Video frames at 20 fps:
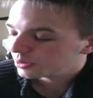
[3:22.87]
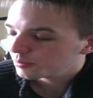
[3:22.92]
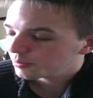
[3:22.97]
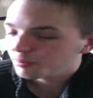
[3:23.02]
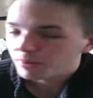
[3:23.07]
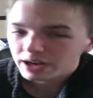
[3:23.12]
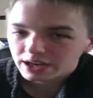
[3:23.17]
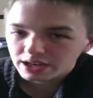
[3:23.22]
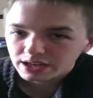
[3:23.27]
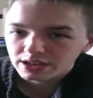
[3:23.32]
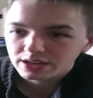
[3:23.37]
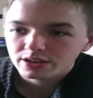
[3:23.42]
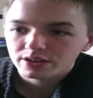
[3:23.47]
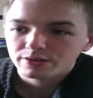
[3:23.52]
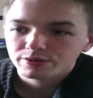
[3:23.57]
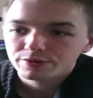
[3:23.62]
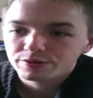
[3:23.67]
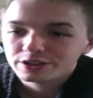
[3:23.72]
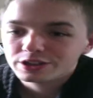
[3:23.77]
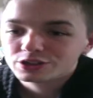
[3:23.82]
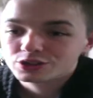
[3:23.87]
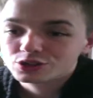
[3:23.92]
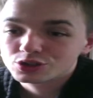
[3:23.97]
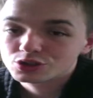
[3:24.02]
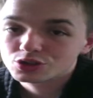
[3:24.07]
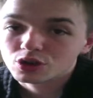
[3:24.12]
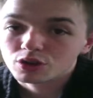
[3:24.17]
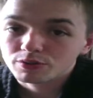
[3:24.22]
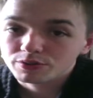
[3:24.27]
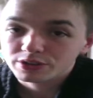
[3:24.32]
main
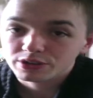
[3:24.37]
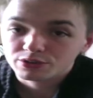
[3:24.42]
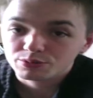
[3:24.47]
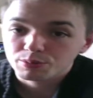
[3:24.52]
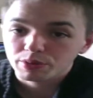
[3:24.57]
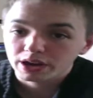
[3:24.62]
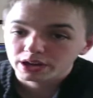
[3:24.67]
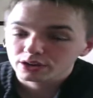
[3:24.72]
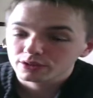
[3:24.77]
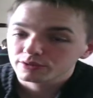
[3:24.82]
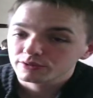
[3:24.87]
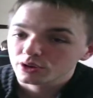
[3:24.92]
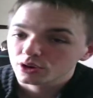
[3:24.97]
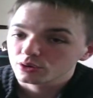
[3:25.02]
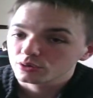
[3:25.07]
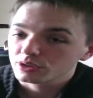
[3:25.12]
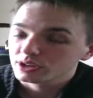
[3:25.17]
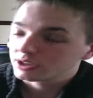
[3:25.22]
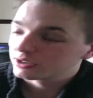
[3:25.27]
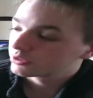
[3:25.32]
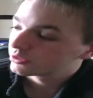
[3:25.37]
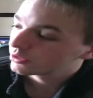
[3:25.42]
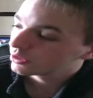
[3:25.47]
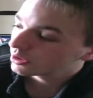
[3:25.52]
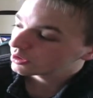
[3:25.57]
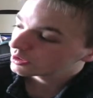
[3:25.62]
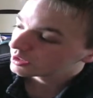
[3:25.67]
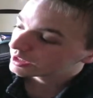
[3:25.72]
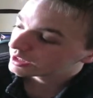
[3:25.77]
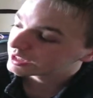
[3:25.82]
features of this microphone is
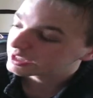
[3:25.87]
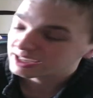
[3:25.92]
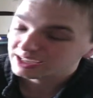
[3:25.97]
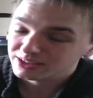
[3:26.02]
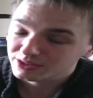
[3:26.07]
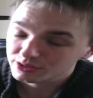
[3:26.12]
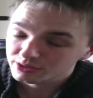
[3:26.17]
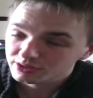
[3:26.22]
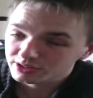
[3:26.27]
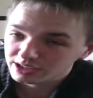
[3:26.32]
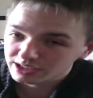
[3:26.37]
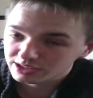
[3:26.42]
certainly it's